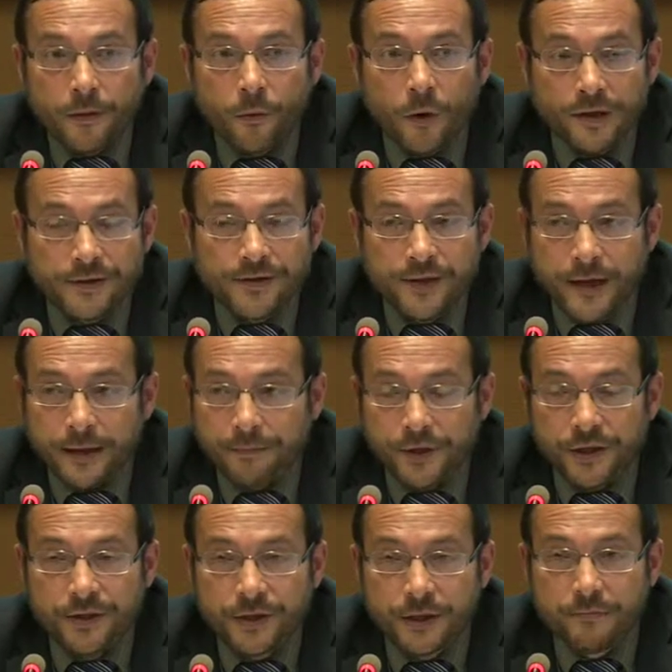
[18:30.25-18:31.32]
once that
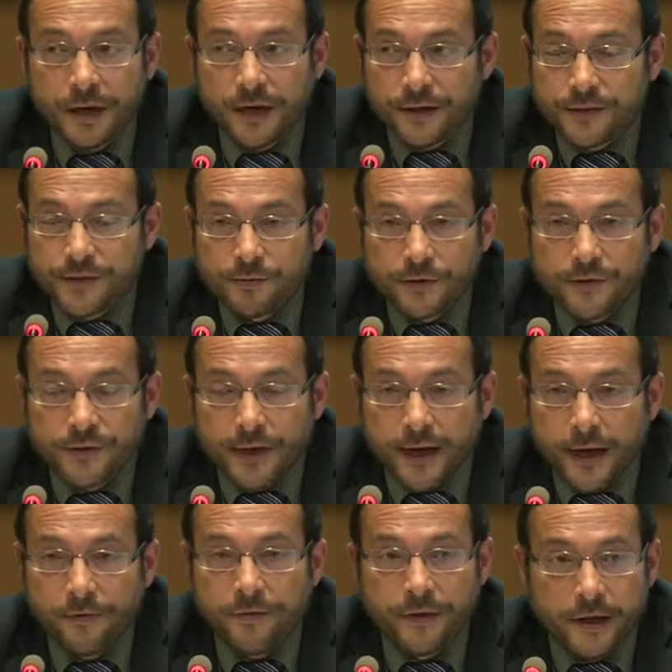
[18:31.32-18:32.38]
media buzz was
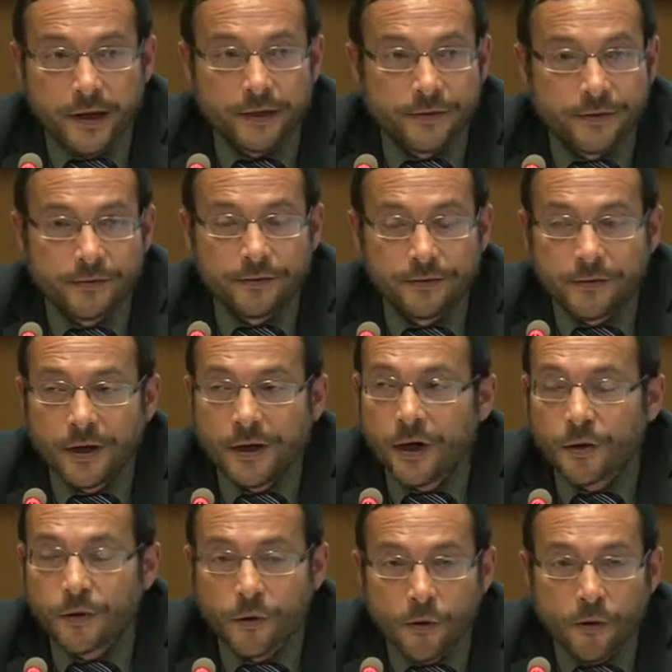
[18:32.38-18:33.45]
out there, to
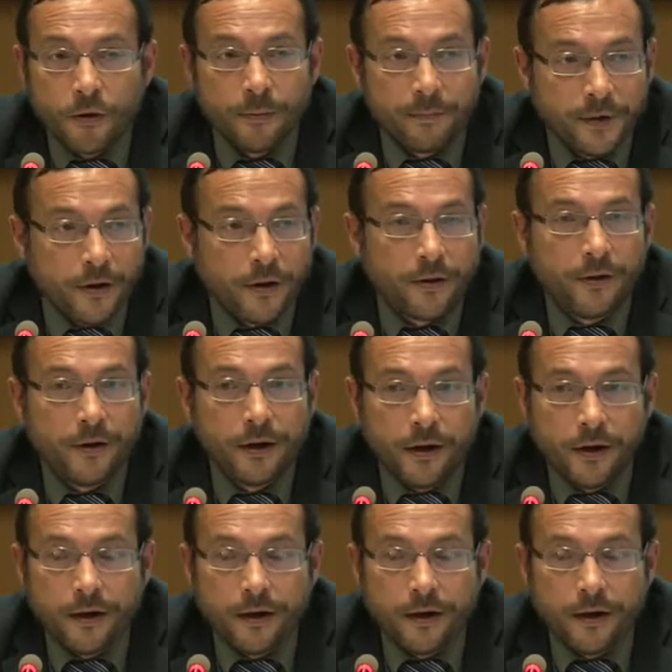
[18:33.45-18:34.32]
call upon